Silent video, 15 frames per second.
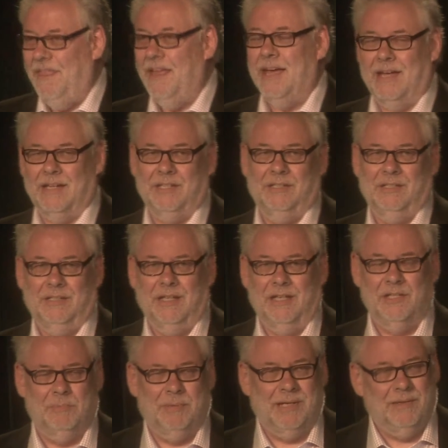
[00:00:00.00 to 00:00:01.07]
that
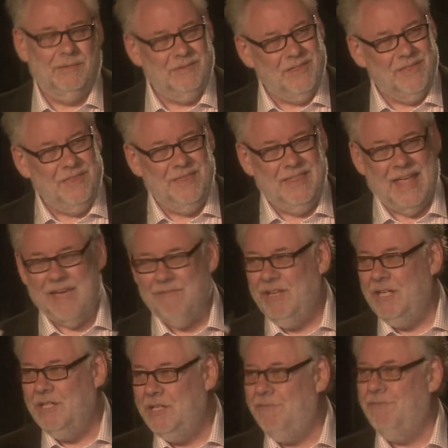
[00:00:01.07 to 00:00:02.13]
is by
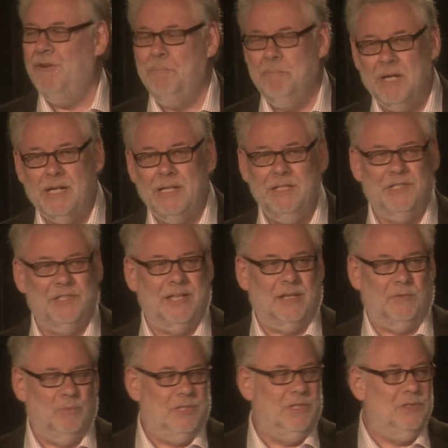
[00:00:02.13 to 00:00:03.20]
having a different mindset,
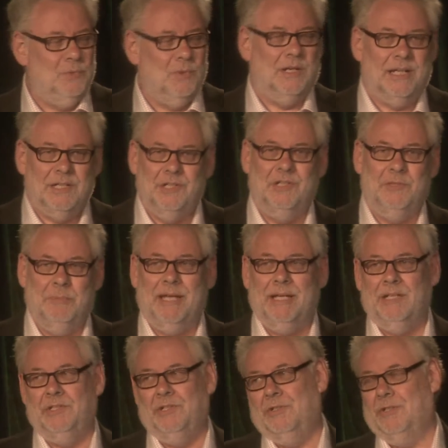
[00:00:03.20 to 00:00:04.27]
which is what Ashish
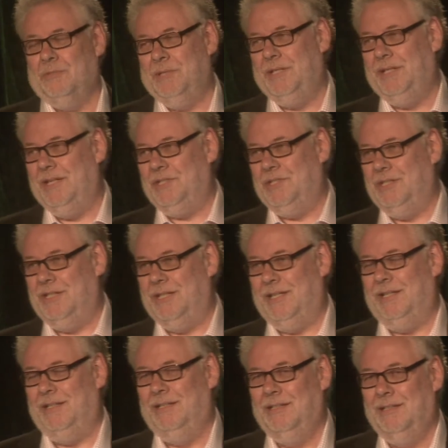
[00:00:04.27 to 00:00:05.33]
Bagga talked about
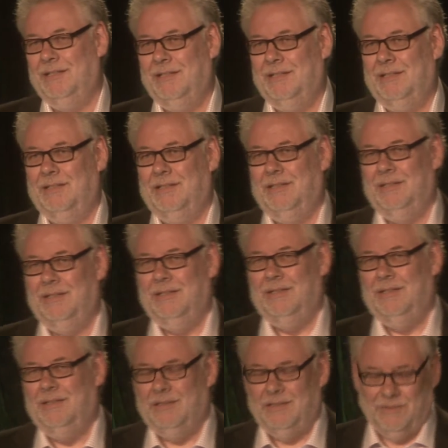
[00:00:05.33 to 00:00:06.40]
yesterday.
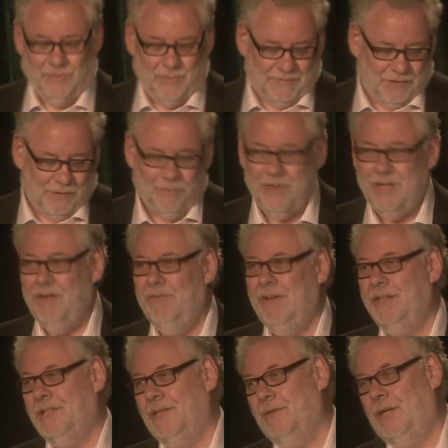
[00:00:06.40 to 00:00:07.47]
We have to
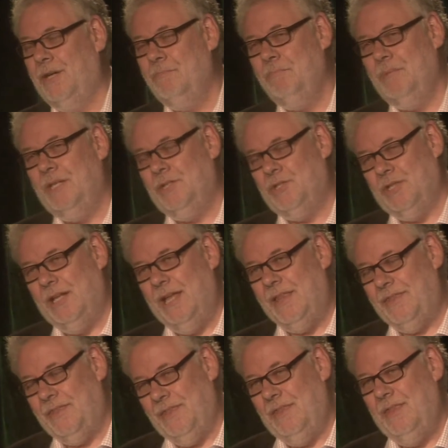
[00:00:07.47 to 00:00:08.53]
reinvent our companies to let
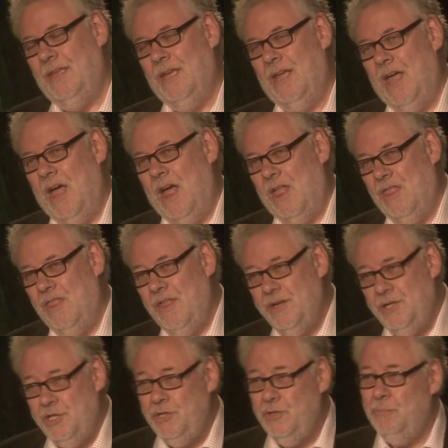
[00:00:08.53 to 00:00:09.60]
the
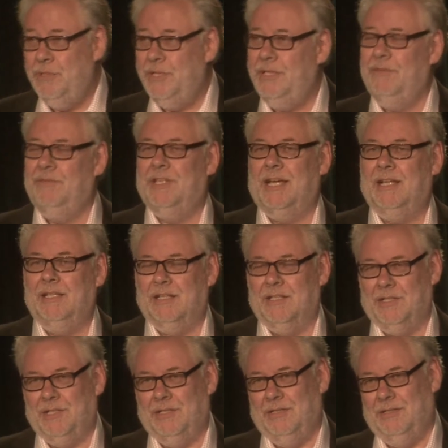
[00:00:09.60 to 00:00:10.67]
new breed of
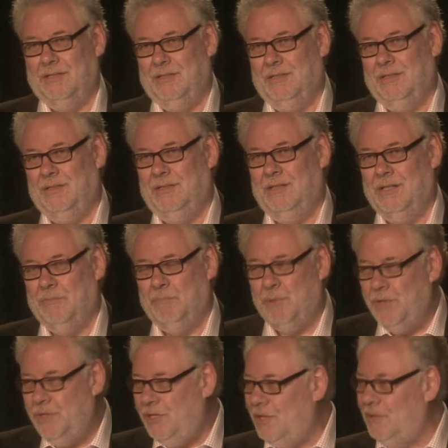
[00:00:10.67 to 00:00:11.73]
talent
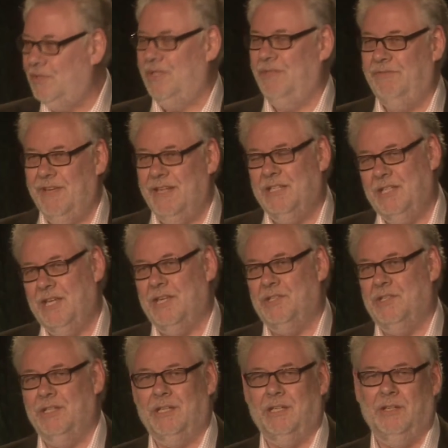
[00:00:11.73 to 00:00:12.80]
produce the
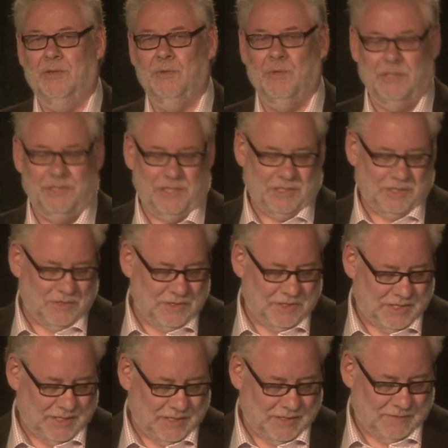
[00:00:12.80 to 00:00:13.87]
fantastic quality
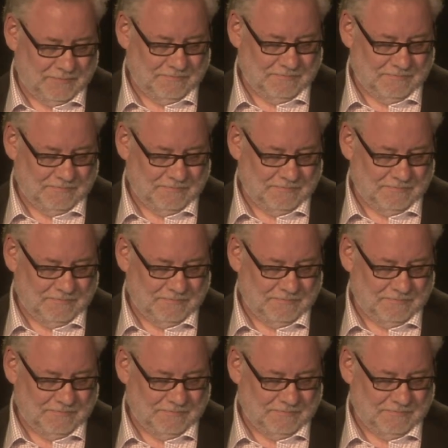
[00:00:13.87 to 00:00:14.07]
content.